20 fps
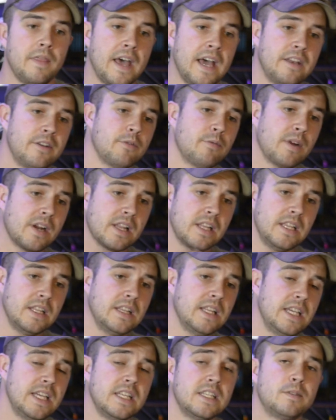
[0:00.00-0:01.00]
That directly
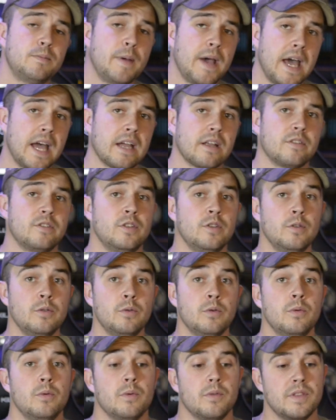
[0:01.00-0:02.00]
leads back
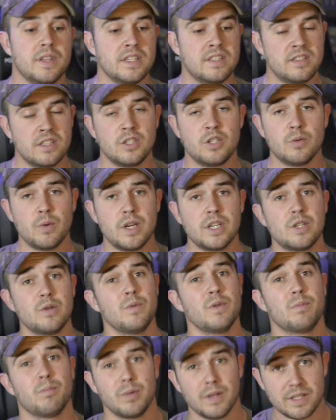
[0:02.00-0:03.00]
to this
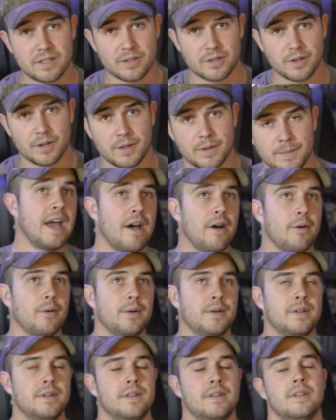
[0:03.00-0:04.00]
situation with Blizzard. Now,
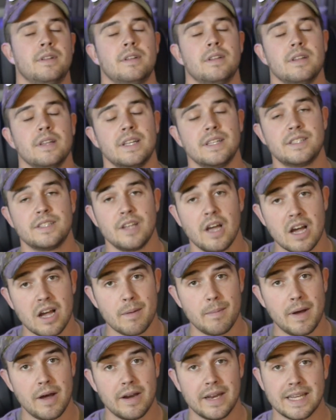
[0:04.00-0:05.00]
let's
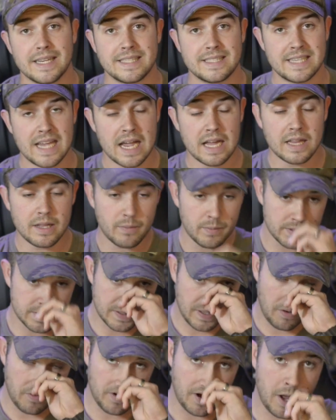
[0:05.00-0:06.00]
talk about exactly
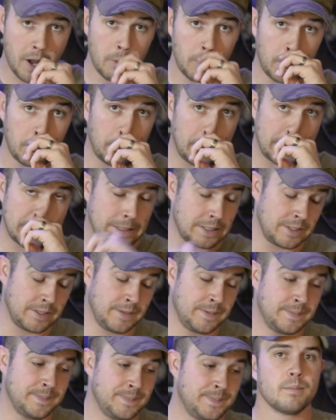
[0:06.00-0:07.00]
what's going on with
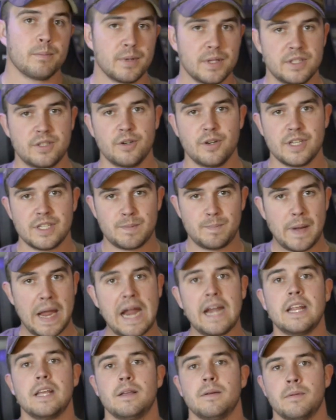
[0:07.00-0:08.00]
Blizzard. Blizzard is
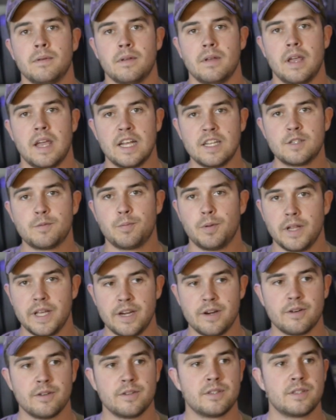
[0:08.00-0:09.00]
banning its
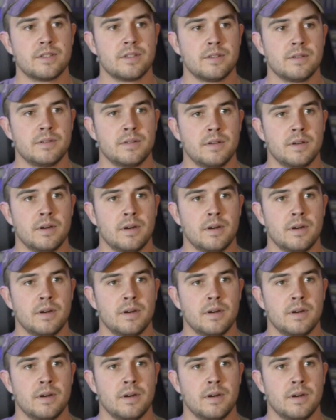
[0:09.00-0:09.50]
players